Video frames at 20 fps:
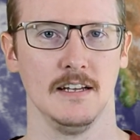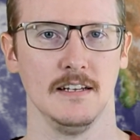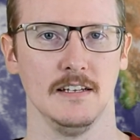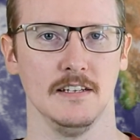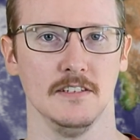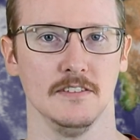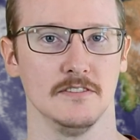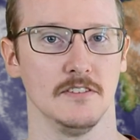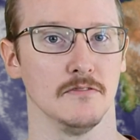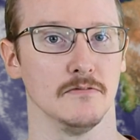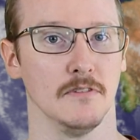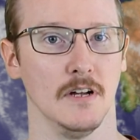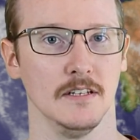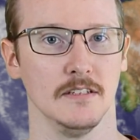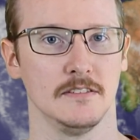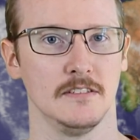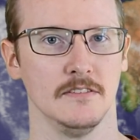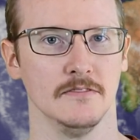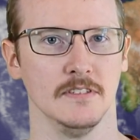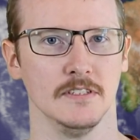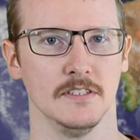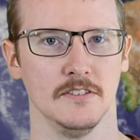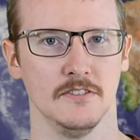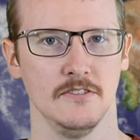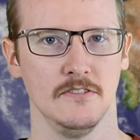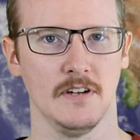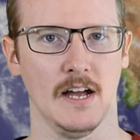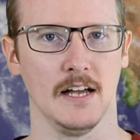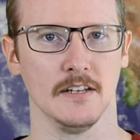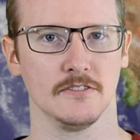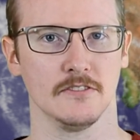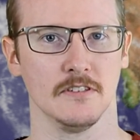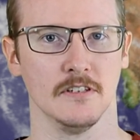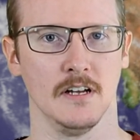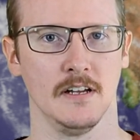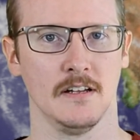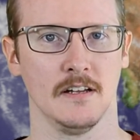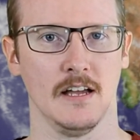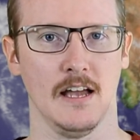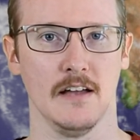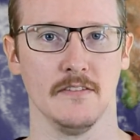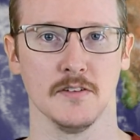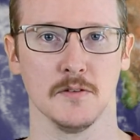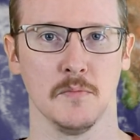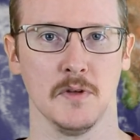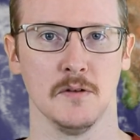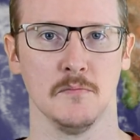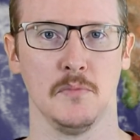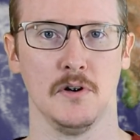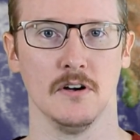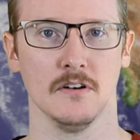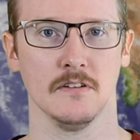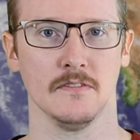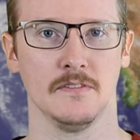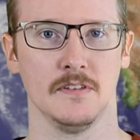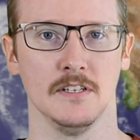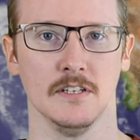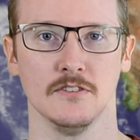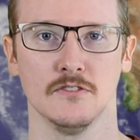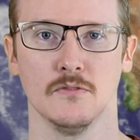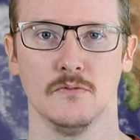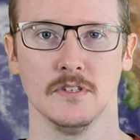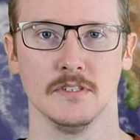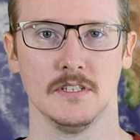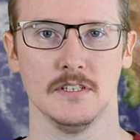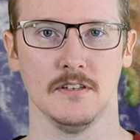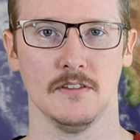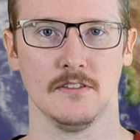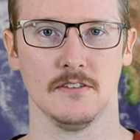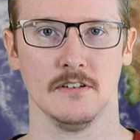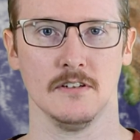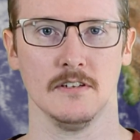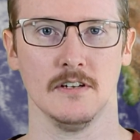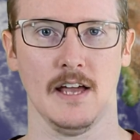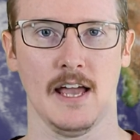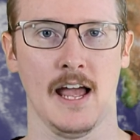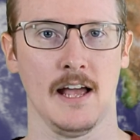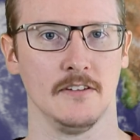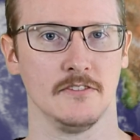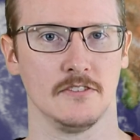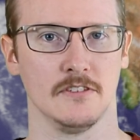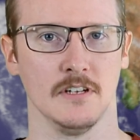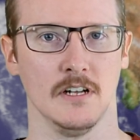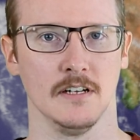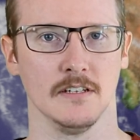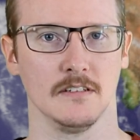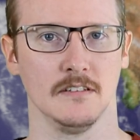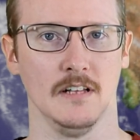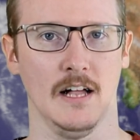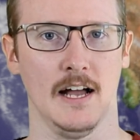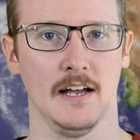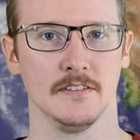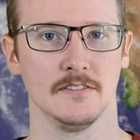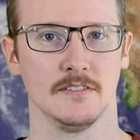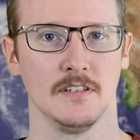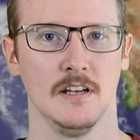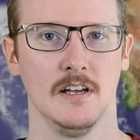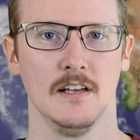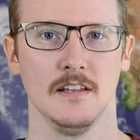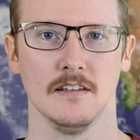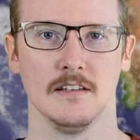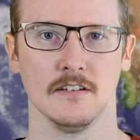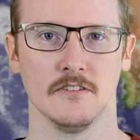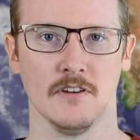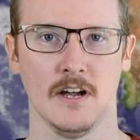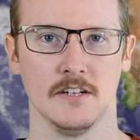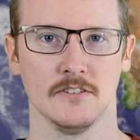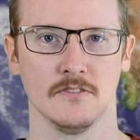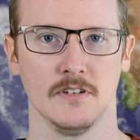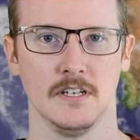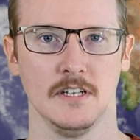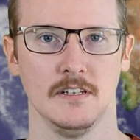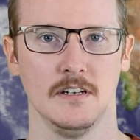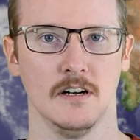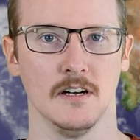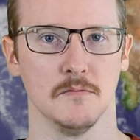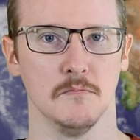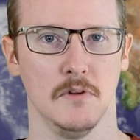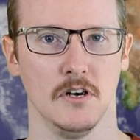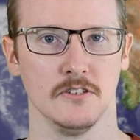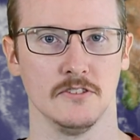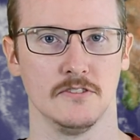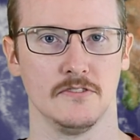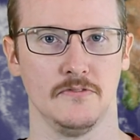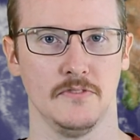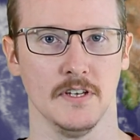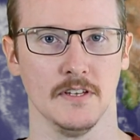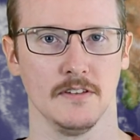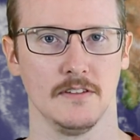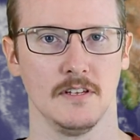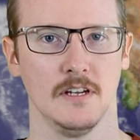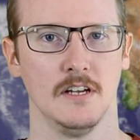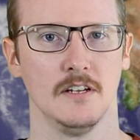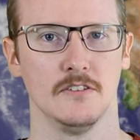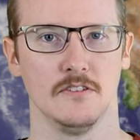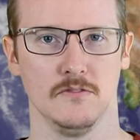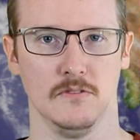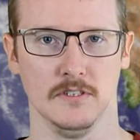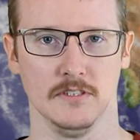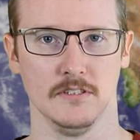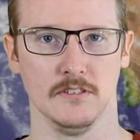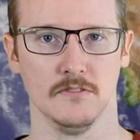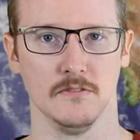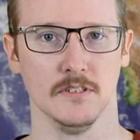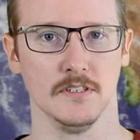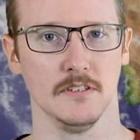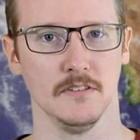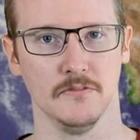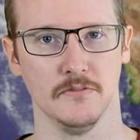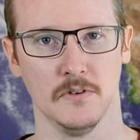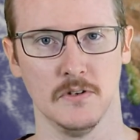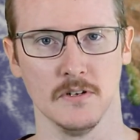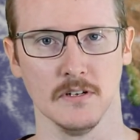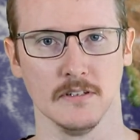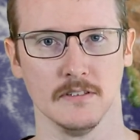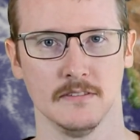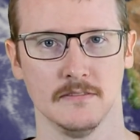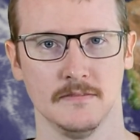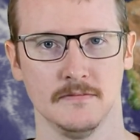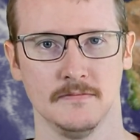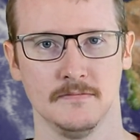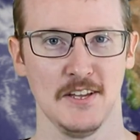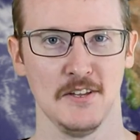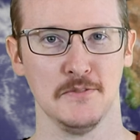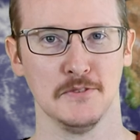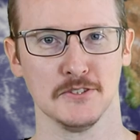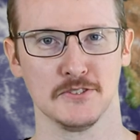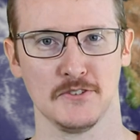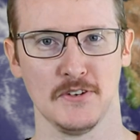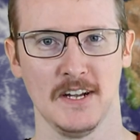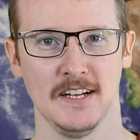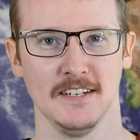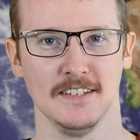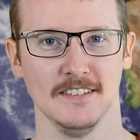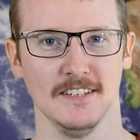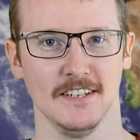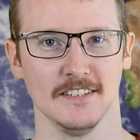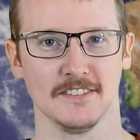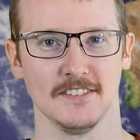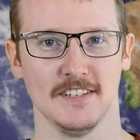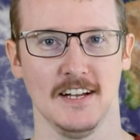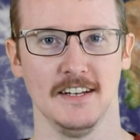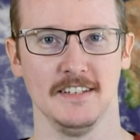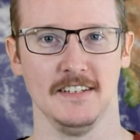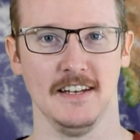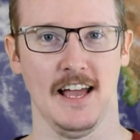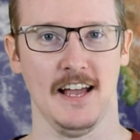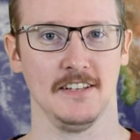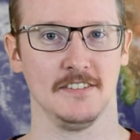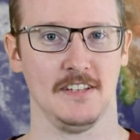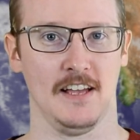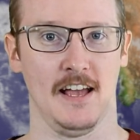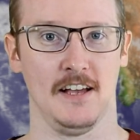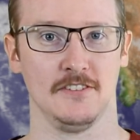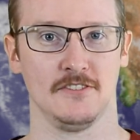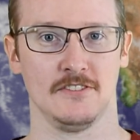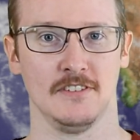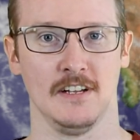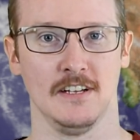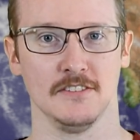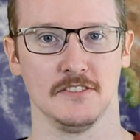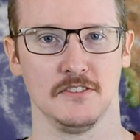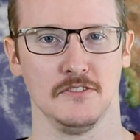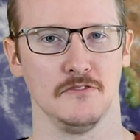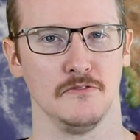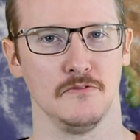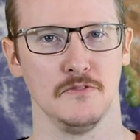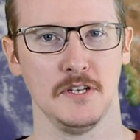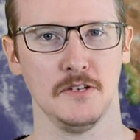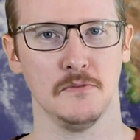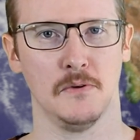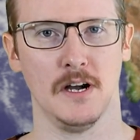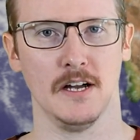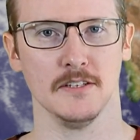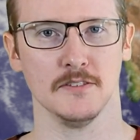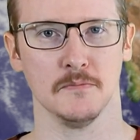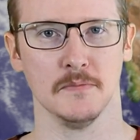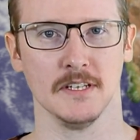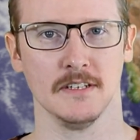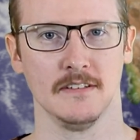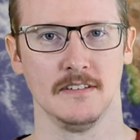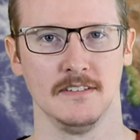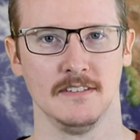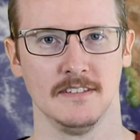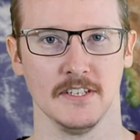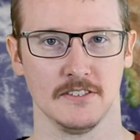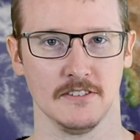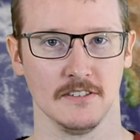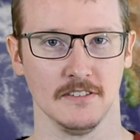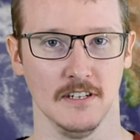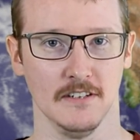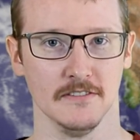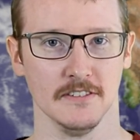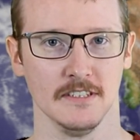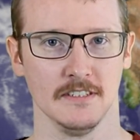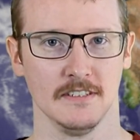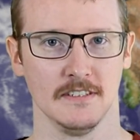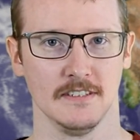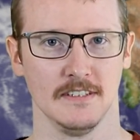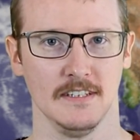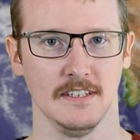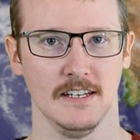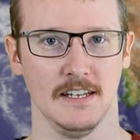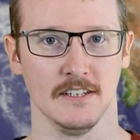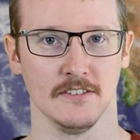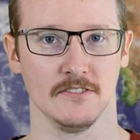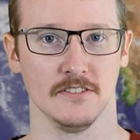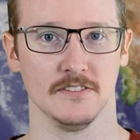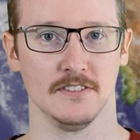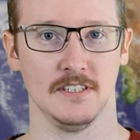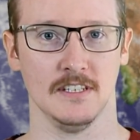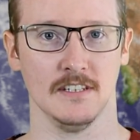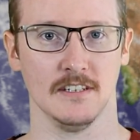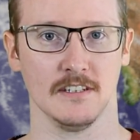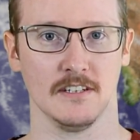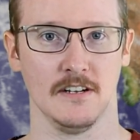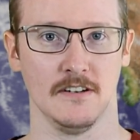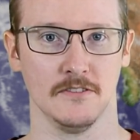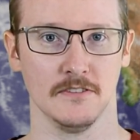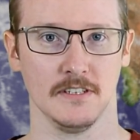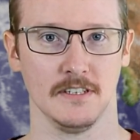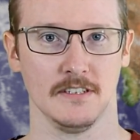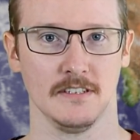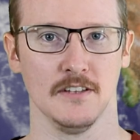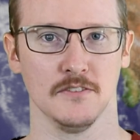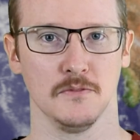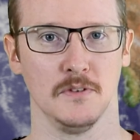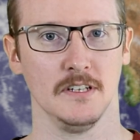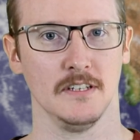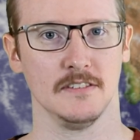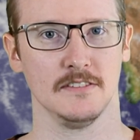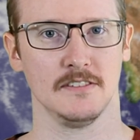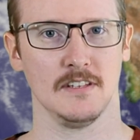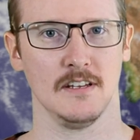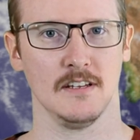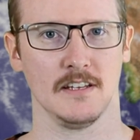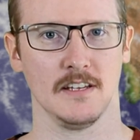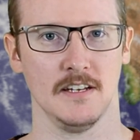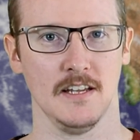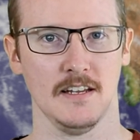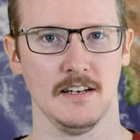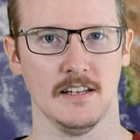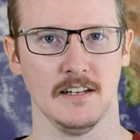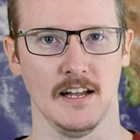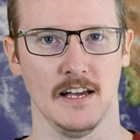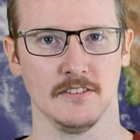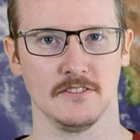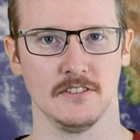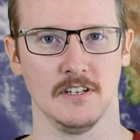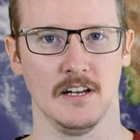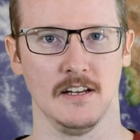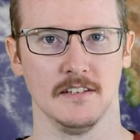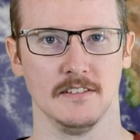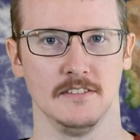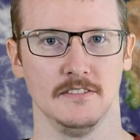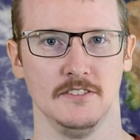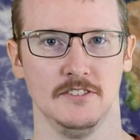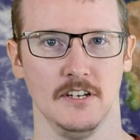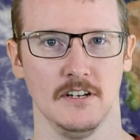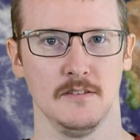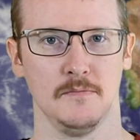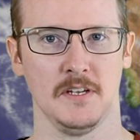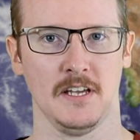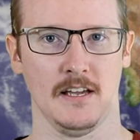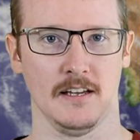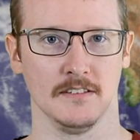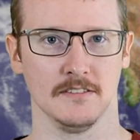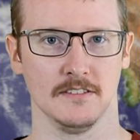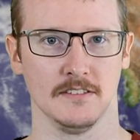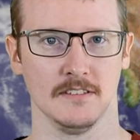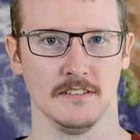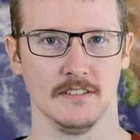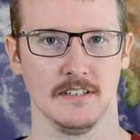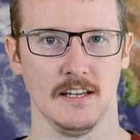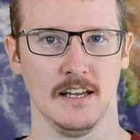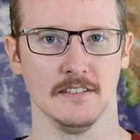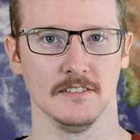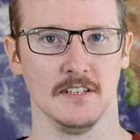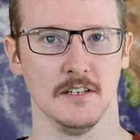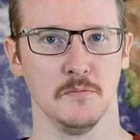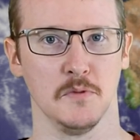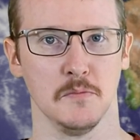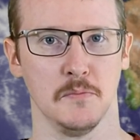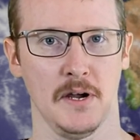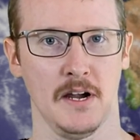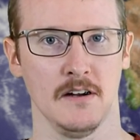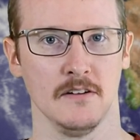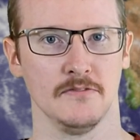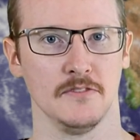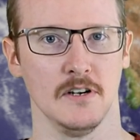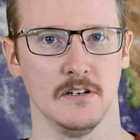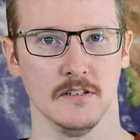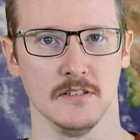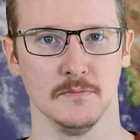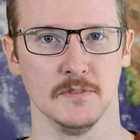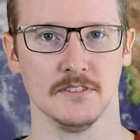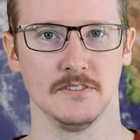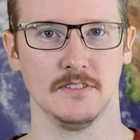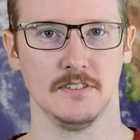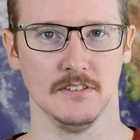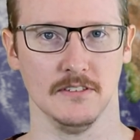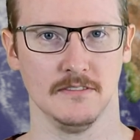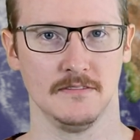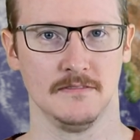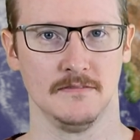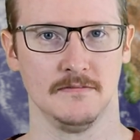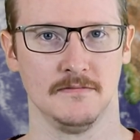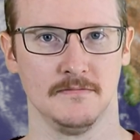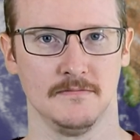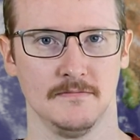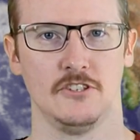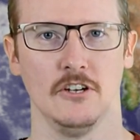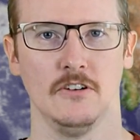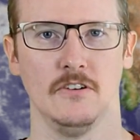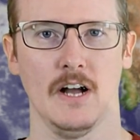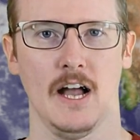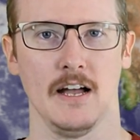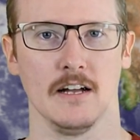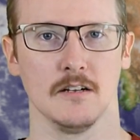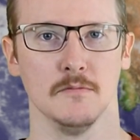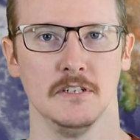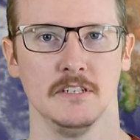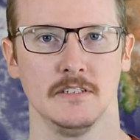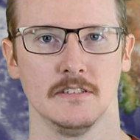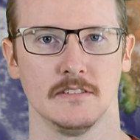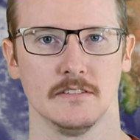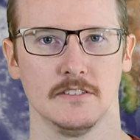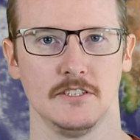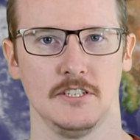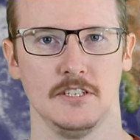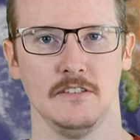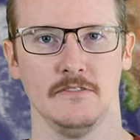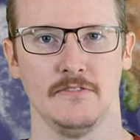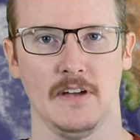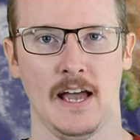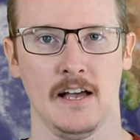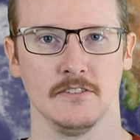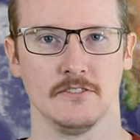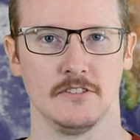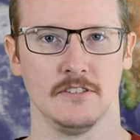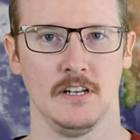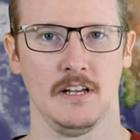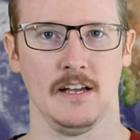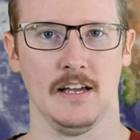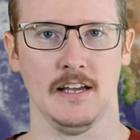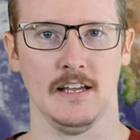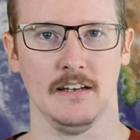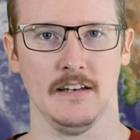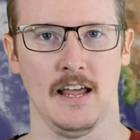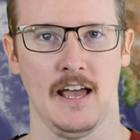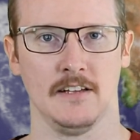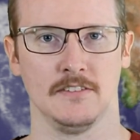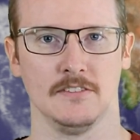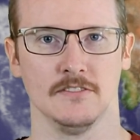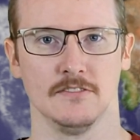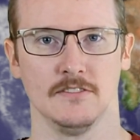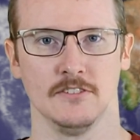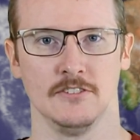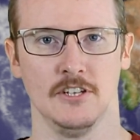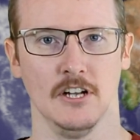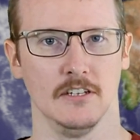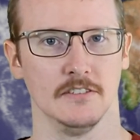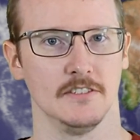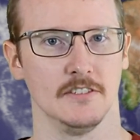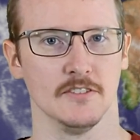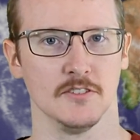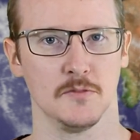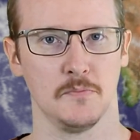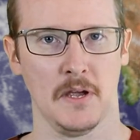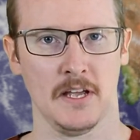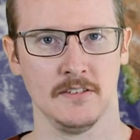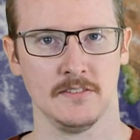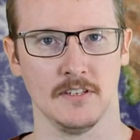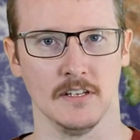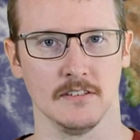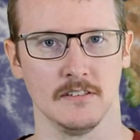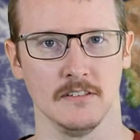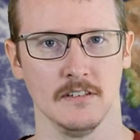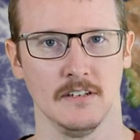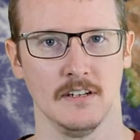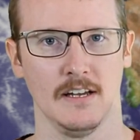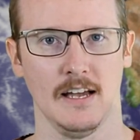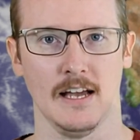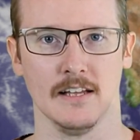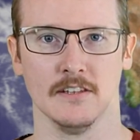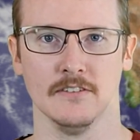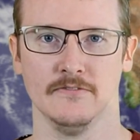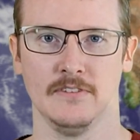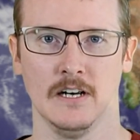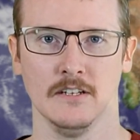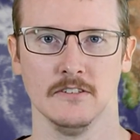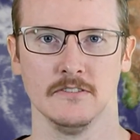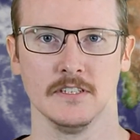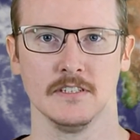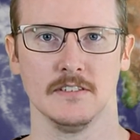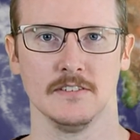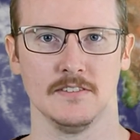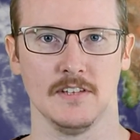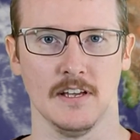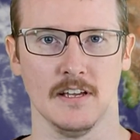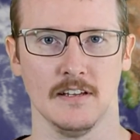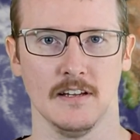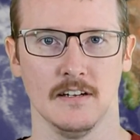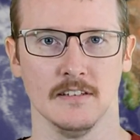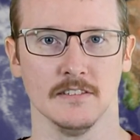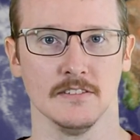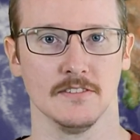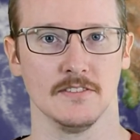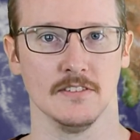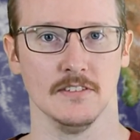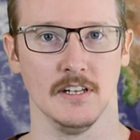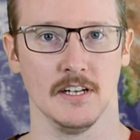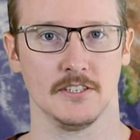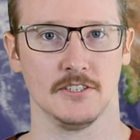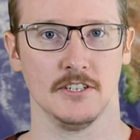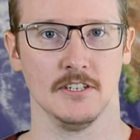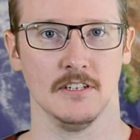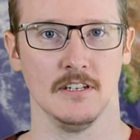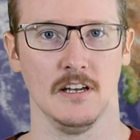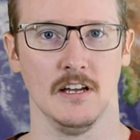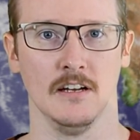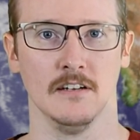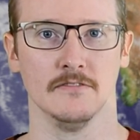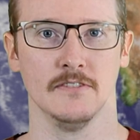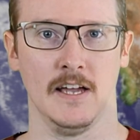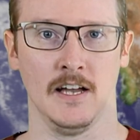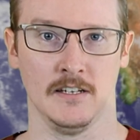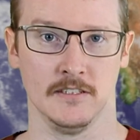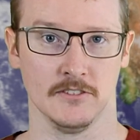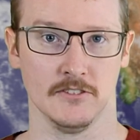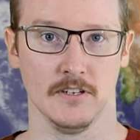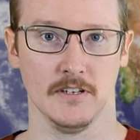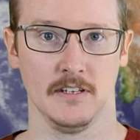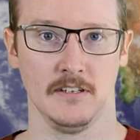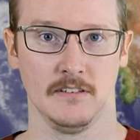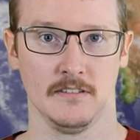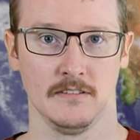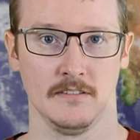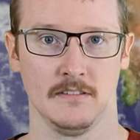He is a relatively new astronaut, having been part of the 23rd astronaut class that graduated on March 5th, 2024. He will train alongside NASA astronauts Reid Wiseman, Victor Glover, and Christina Koch, as well as Canadian astronaut Jeremy Hansen as they prepare for Artemis II. Joe Acaba, chief astronaut at NASA's Johnson Space Center, had the following to say on the selection of Andre.